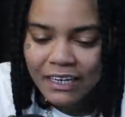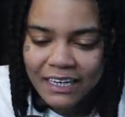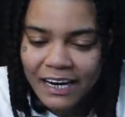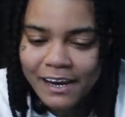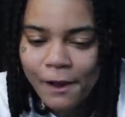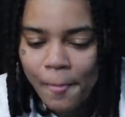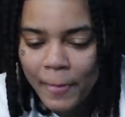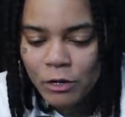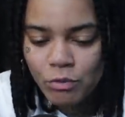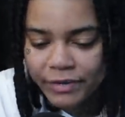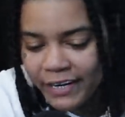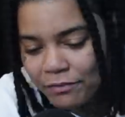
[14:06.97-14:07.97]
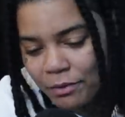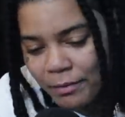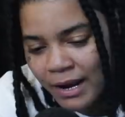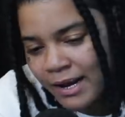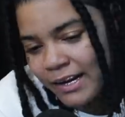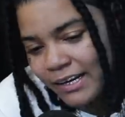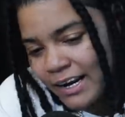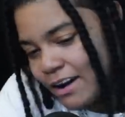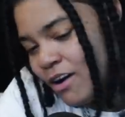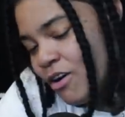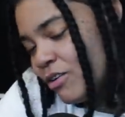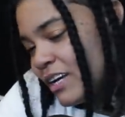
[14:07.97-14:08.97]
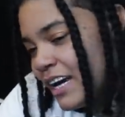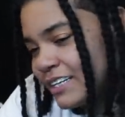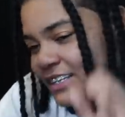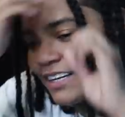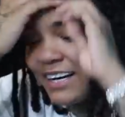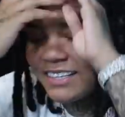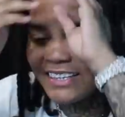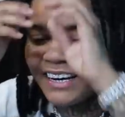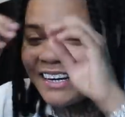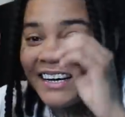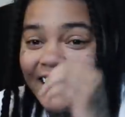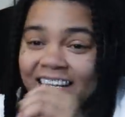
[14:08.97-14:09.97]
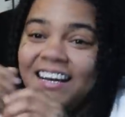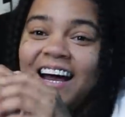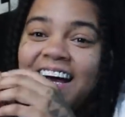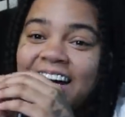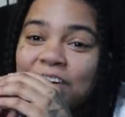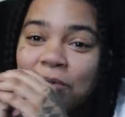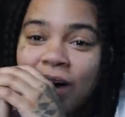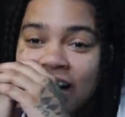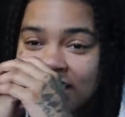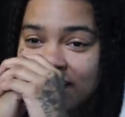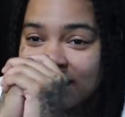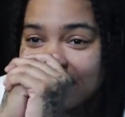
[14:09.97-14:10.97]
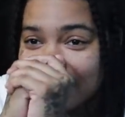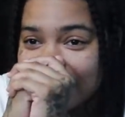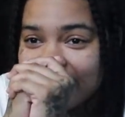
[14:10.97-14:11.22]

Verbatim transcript: Like you give them that like oh yes yes like oh, I can watch her.